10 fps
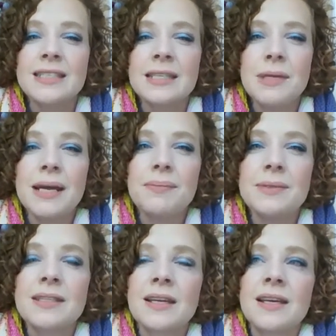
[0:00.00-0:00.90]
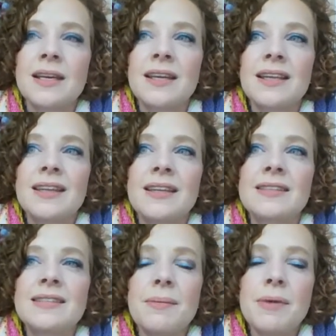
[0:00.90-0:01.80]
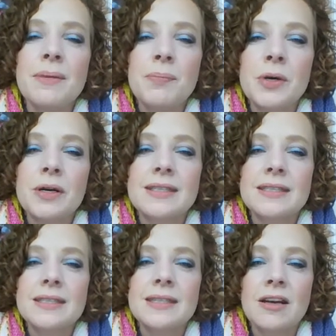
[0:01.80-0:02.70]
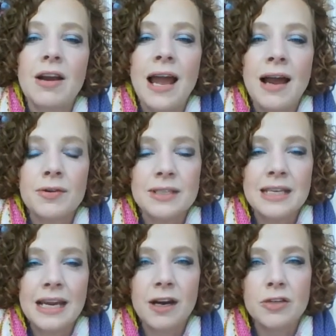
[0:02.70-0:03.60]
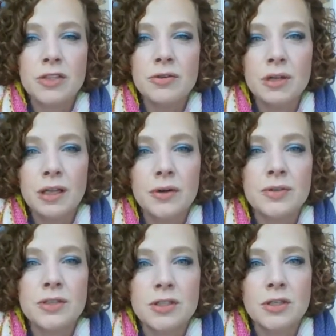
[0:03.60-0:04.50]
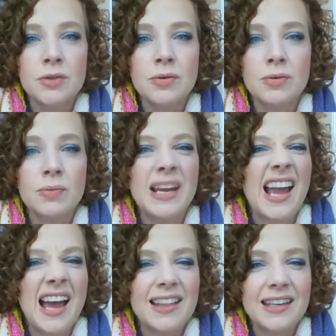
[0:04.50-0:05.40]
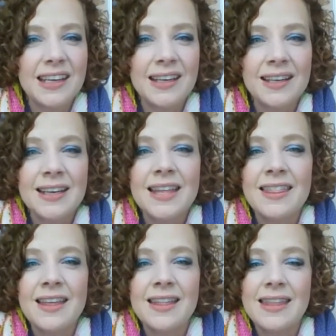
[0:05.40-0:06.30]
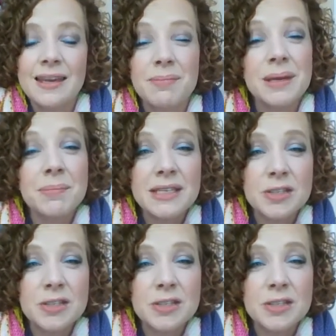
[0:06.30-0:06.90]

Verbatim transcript: Sometimes some of the books that are out today are too close to reality that they can be a